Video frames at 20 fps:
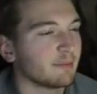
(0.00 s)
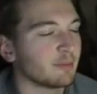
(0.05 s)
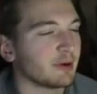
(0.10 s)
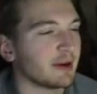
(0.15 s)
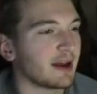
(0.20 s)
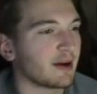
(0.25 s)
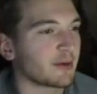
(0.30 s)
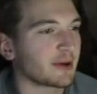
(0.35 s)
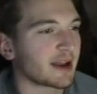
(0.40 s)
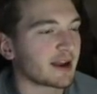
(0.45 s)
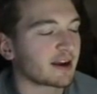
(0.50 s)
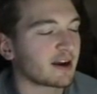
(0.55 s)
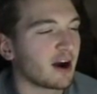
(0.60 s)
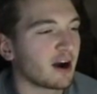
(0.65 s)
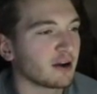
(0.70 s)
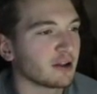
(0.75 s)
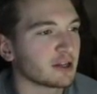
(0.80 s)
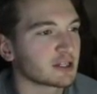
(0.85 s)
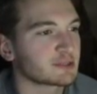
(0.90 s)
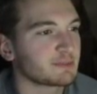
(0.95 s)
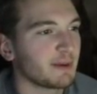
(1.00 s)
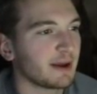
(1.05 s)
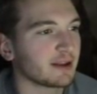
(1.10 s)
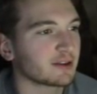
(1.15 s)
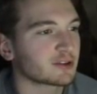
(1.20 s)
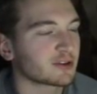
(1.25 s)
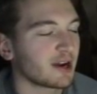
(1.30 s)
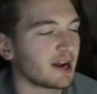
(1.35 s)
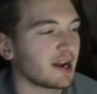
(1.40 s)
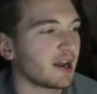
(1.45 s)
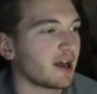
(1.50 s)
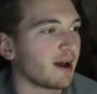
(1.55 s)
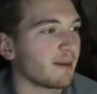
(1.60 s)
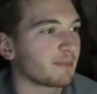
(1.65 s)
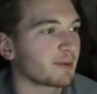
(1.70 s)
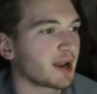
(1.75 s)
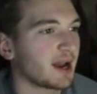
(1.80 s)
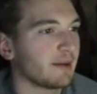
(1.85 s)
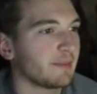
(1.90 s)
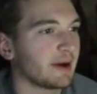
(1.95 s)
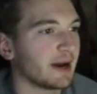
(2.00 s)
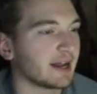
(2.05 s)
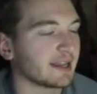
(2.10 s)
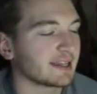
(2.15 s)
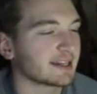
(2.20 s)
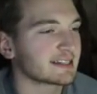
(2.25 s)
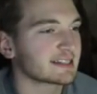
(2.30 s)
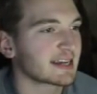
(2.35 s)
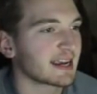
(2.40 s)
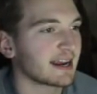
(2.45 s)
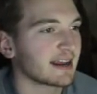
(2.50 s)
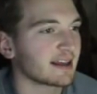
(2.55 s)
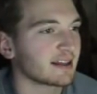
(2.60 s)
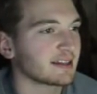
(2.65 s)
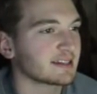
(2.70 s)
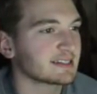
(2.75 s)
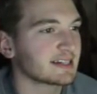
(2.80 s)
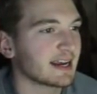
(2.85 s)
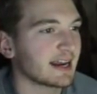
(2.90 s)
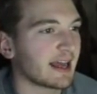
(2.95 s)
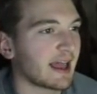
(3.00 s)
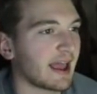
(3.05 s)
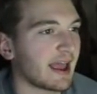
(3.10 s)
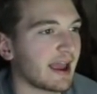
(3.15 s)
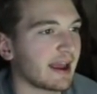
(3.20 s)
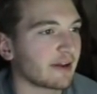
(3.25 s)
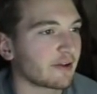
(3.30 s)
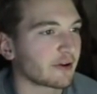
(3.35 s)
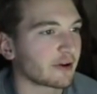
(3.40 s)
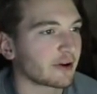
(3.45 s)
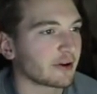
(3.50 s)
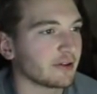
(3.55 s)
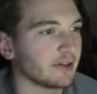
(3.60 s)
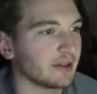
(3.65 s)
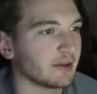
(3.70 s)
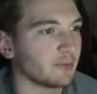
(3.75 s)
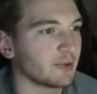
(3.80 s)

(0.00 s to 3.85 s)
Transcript: But now we got Carlos Beltran up. Come on, let's get it. Let's get ahead early.